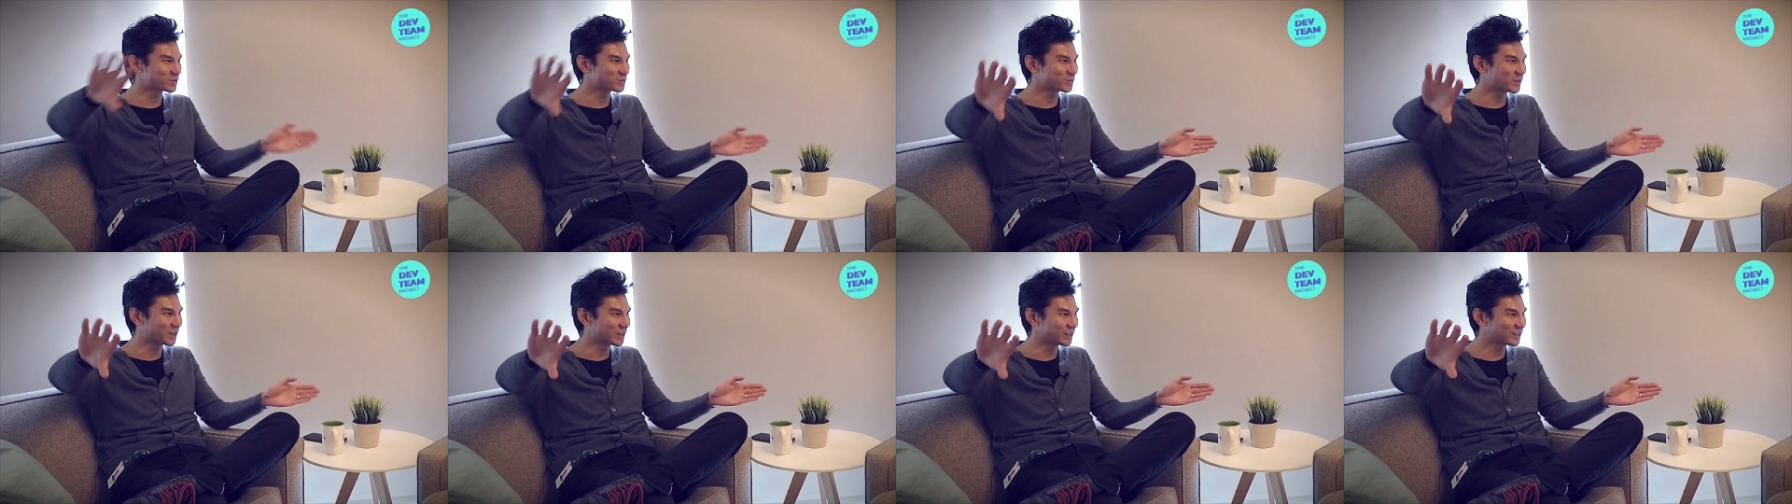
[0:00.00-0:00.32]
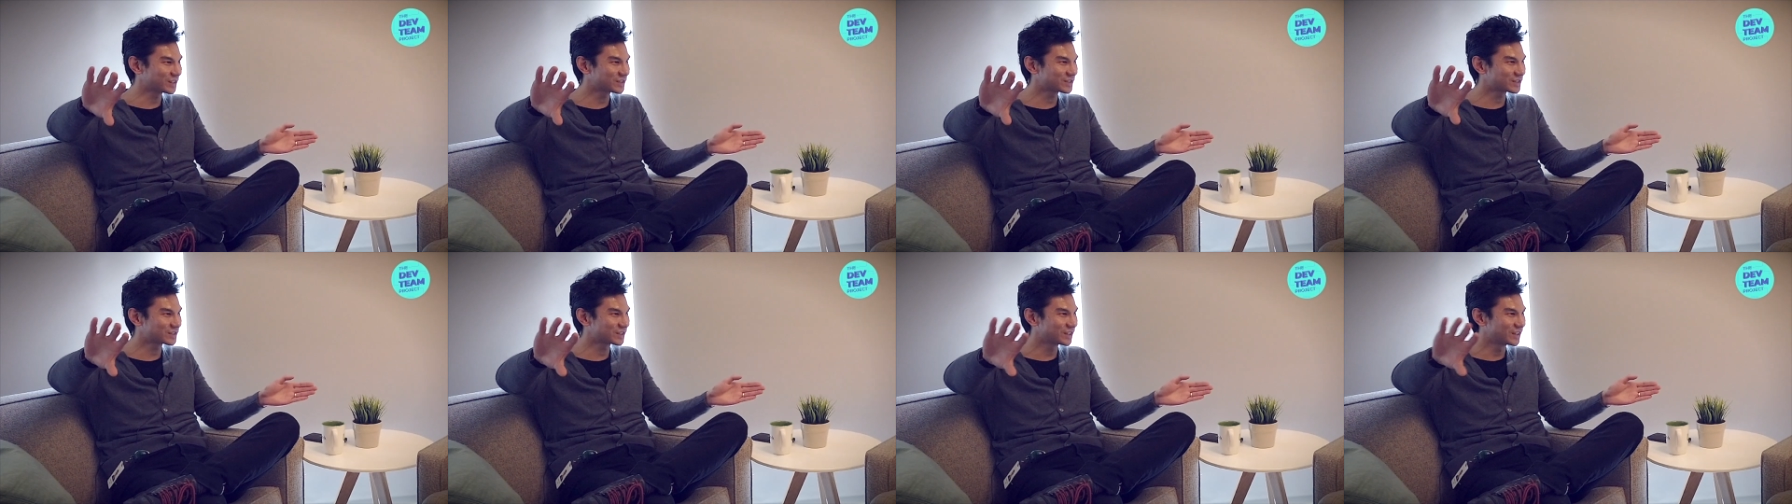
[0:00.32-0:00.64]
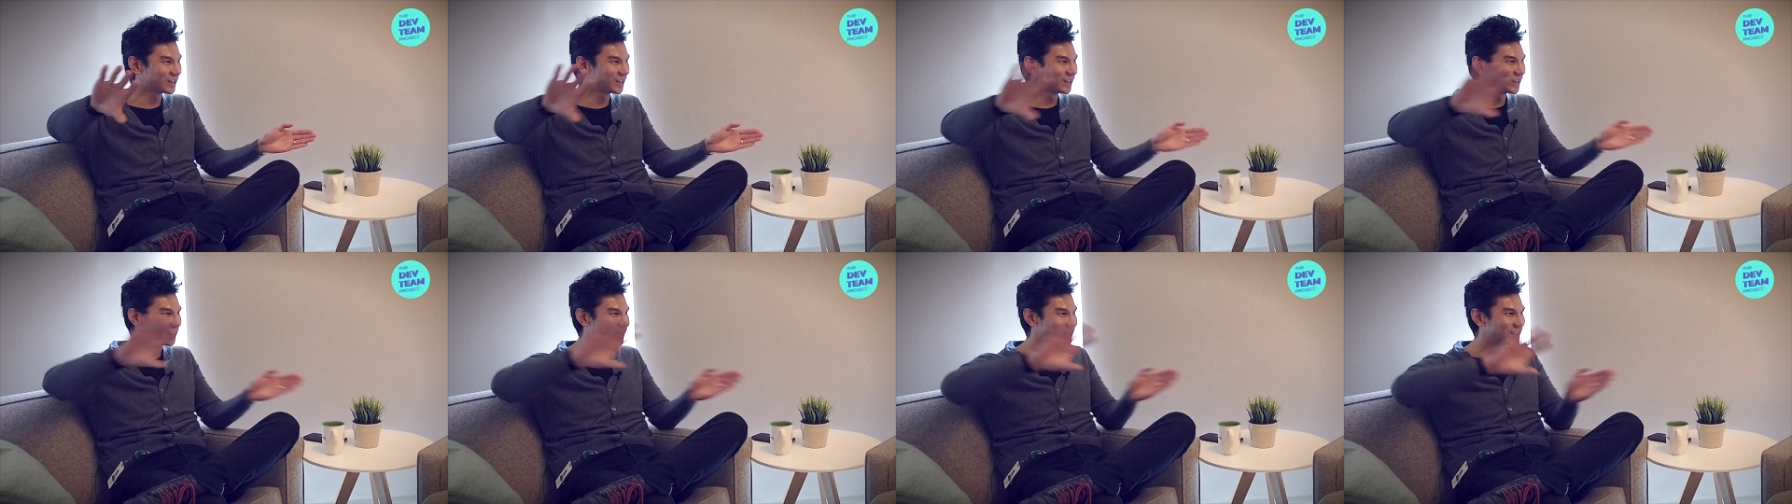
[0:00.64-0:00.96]
of space,
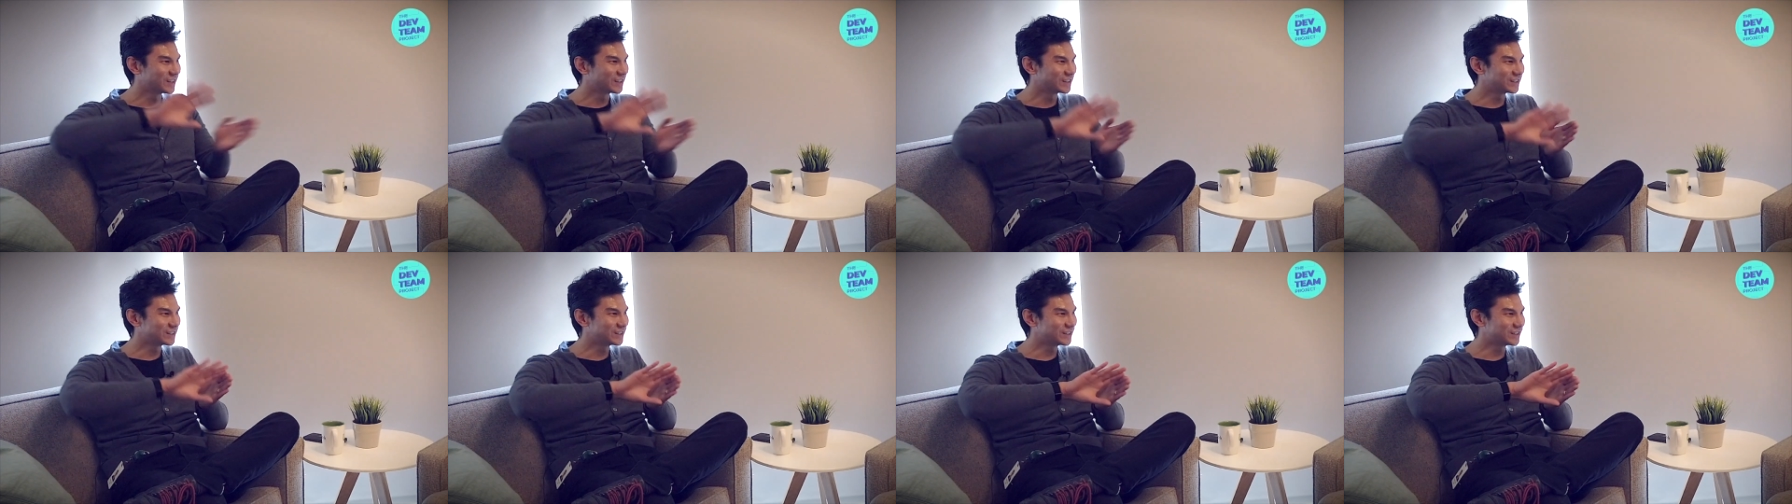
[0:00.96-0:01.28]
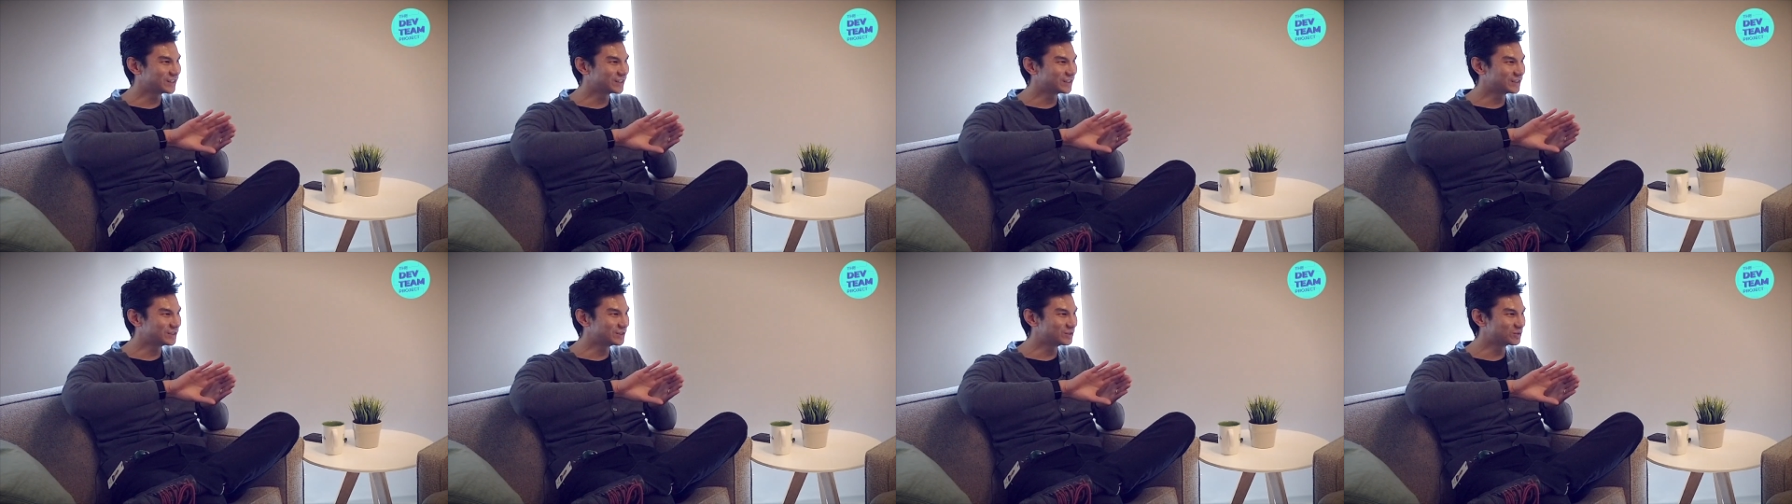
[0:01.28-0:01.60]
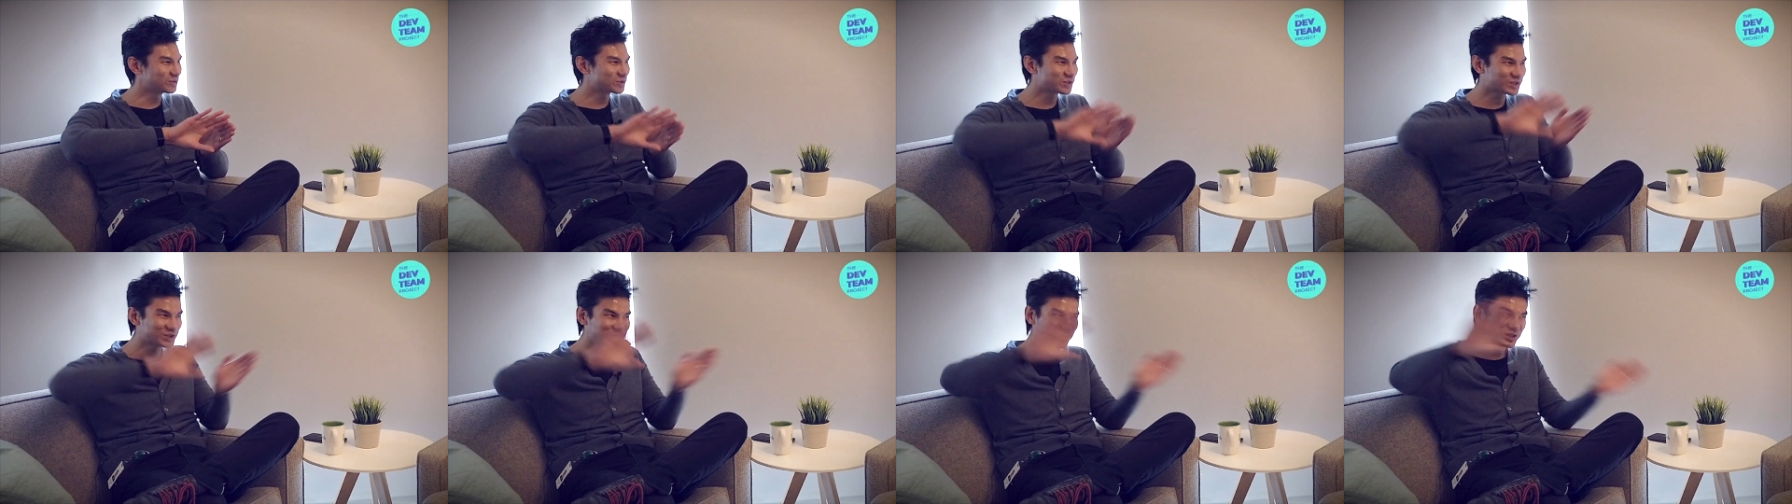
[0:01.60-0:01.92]

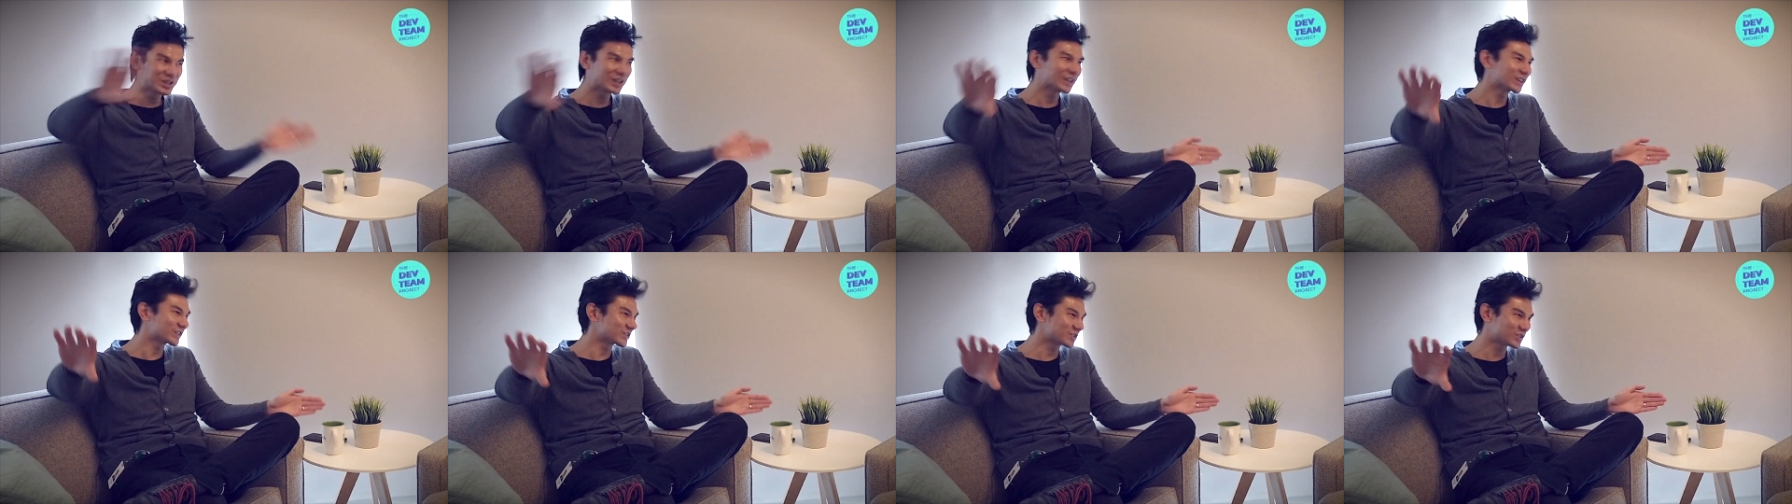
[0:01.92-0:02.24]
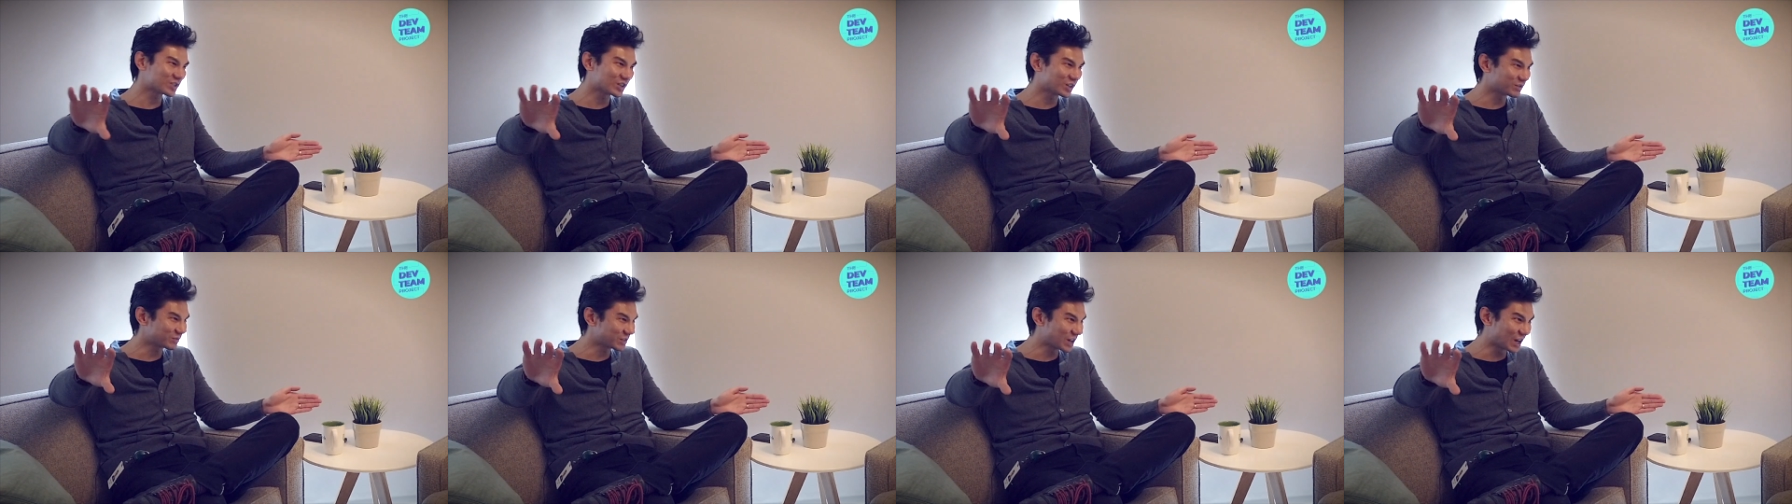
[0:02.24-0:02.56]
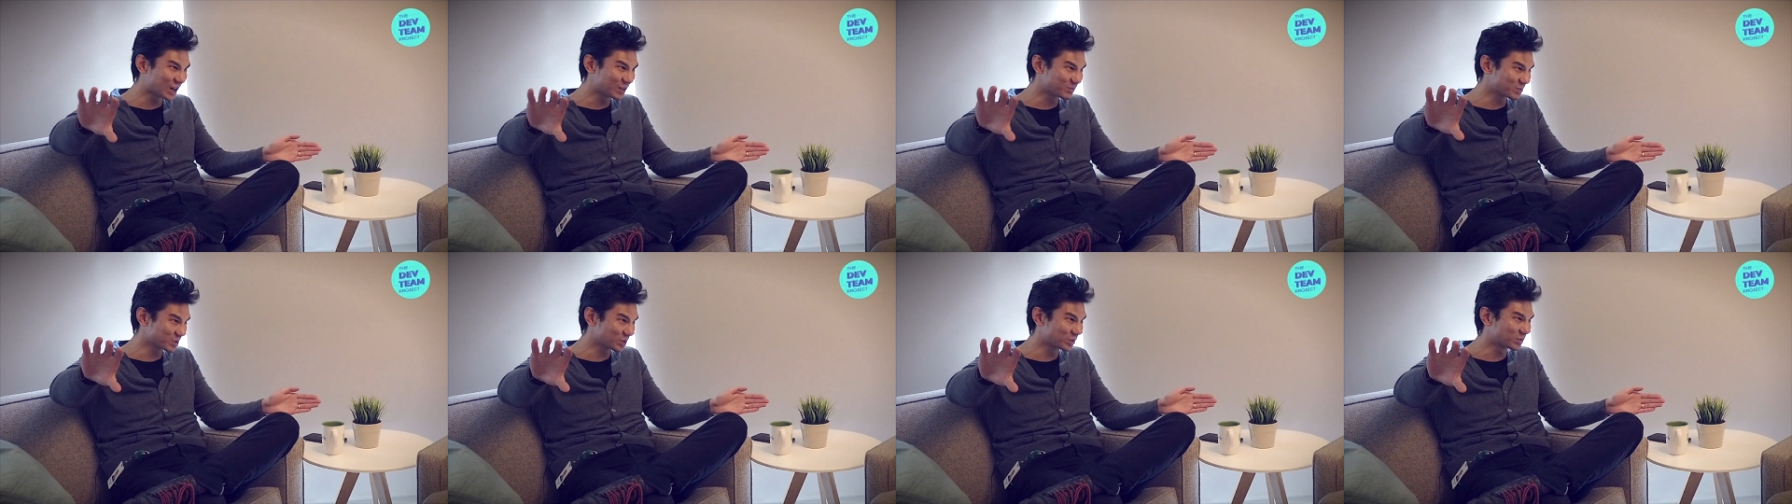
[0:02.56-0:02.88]
you still can't solve
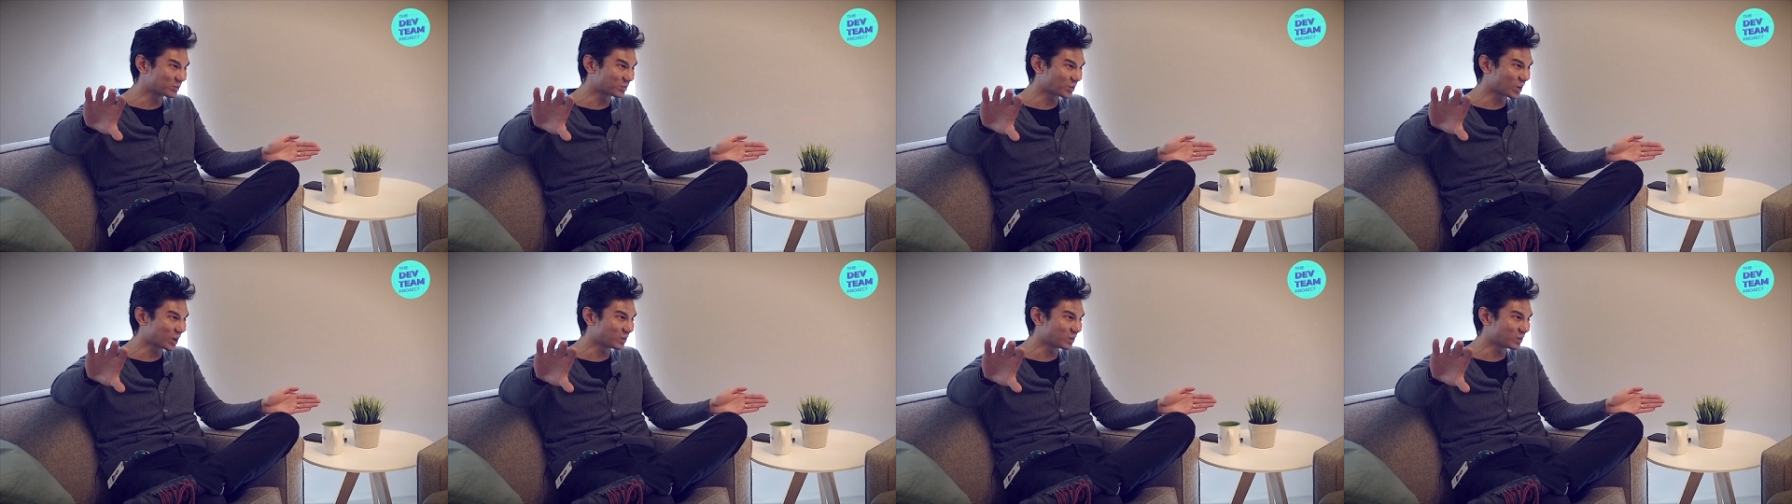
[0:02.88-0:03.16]
time zone